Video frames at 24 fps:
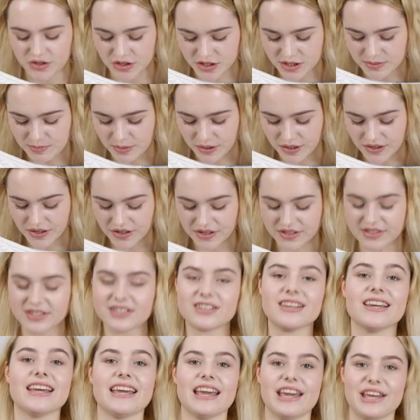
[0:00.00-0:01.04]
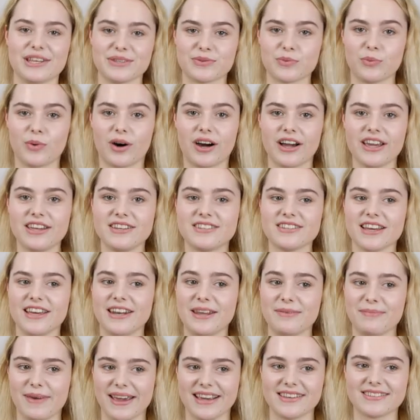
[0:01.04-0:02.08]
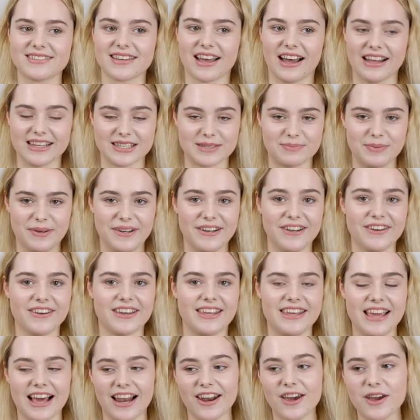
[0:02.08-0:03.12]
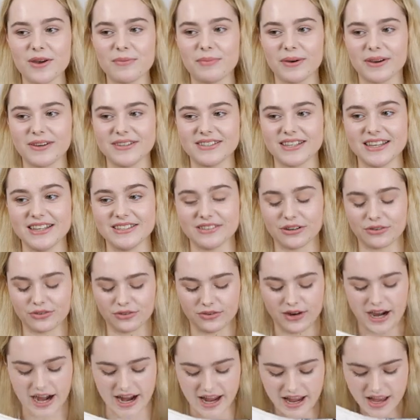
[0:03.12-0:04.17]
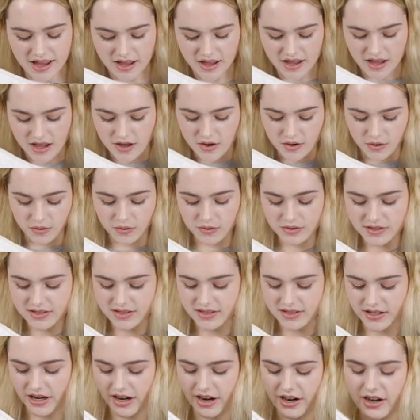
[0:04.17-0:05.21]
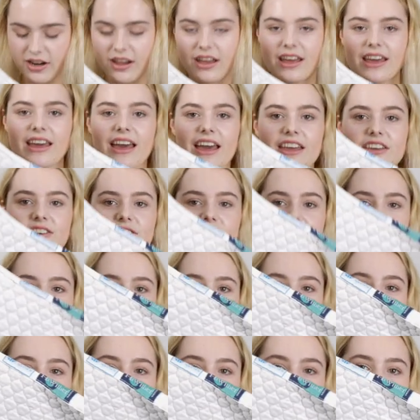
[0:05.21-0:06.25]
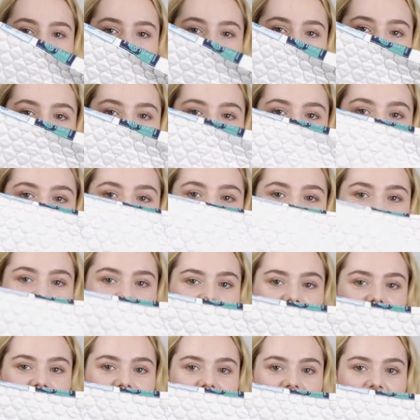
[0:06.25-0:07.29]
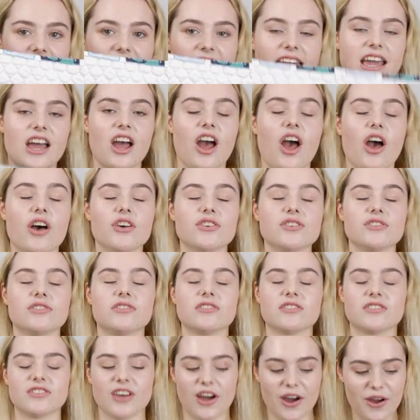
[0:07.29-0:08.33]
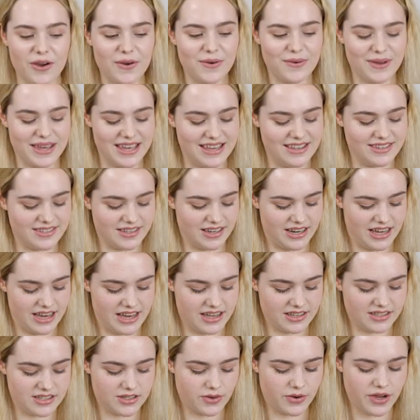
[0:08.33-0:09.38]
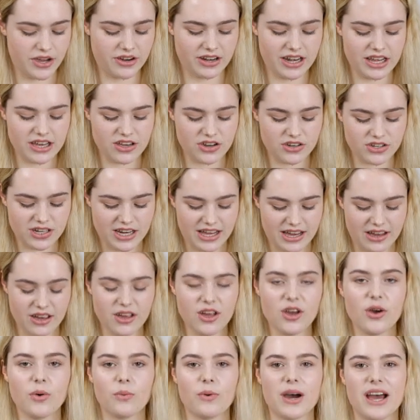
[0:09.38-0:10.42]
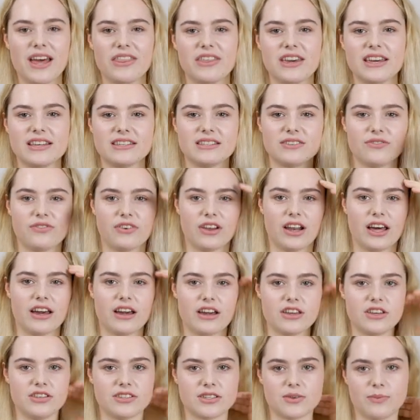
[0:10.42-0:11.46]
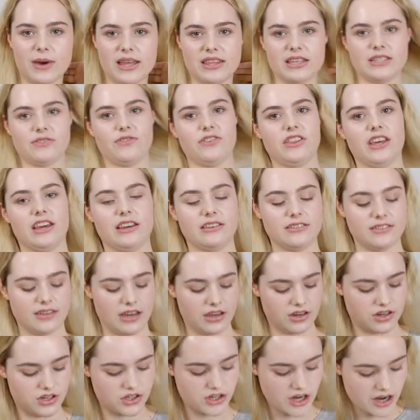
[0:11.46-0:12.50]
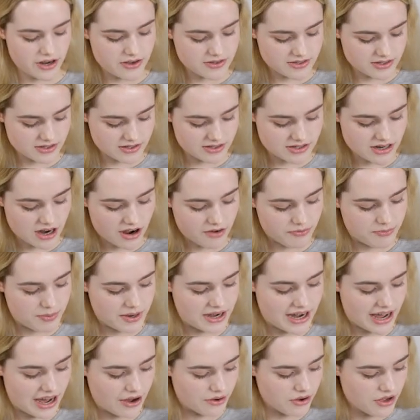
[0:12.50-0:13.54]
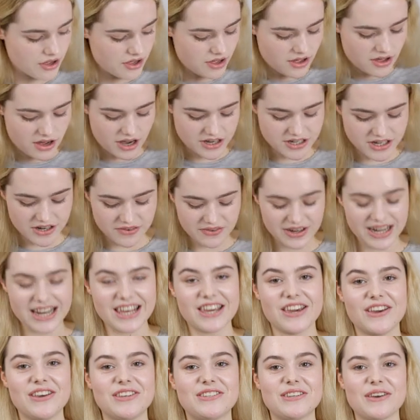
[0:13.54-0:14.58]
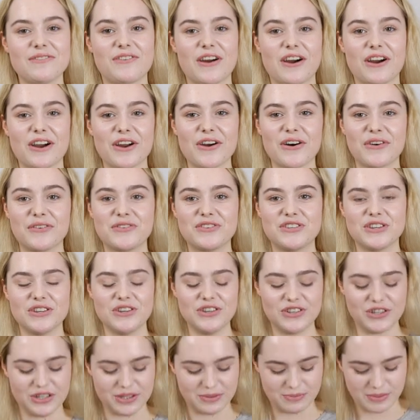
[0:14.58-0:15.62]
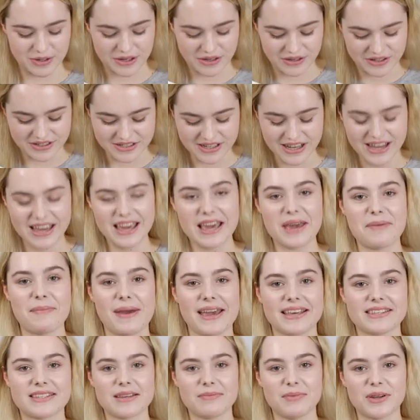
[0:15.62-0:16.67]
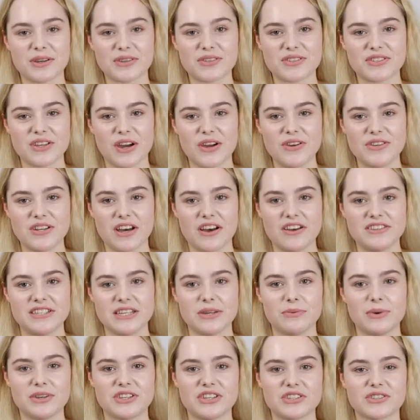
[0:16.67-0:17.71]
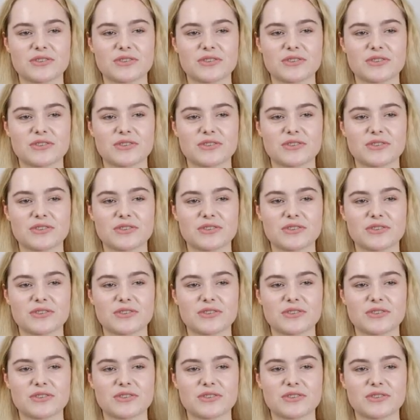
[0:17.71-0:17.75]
just because it's white and it makes Casper look yellow because he's a grey. Also, you can see it gets dirty so easily. So I only usually wear this for like, I used to wear this for things like shows and stuff, but now I don't really use it very often just because it makes him look so dirty, which